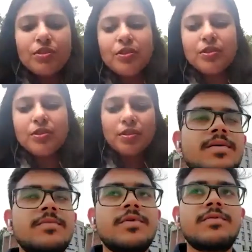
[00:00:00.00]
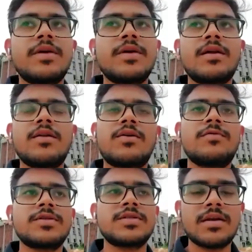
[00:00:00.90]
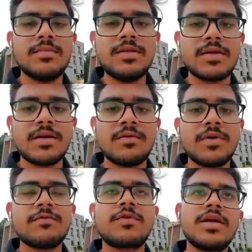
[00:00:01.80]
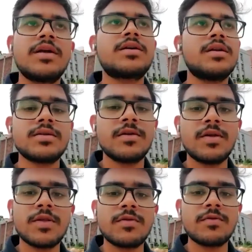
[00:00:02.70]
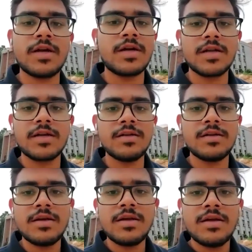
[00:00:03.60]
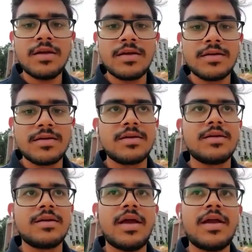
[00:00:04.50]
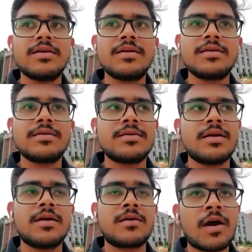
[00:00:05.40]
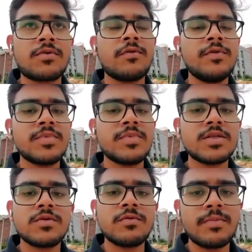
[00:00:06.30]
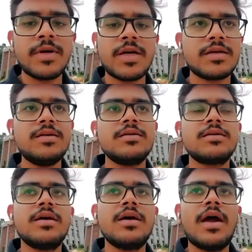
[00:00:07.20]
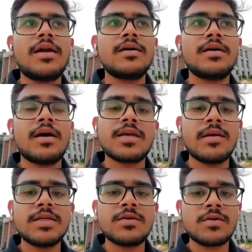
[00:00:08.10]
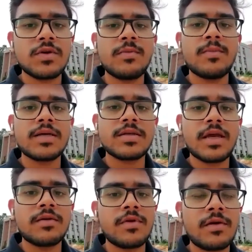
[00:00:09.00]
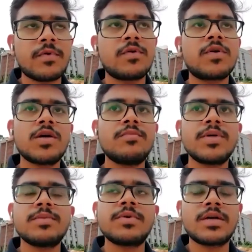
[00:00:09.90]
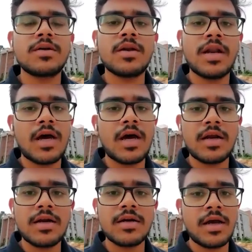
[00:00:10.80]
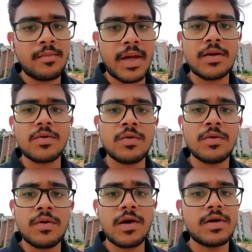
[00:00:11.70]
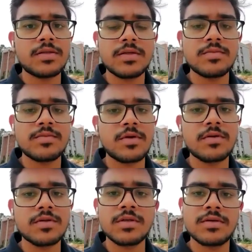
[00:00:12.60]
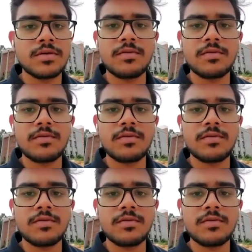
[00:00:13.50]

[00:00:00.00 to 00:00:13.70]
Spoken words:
Yes, ma'am. We get a lot of assignments, and we have 3 internals. Every month we have an internal. Out of which best 2 will be taken, and assignments also have marks, like we have to do term papers and all in R and micro advanced research methodology.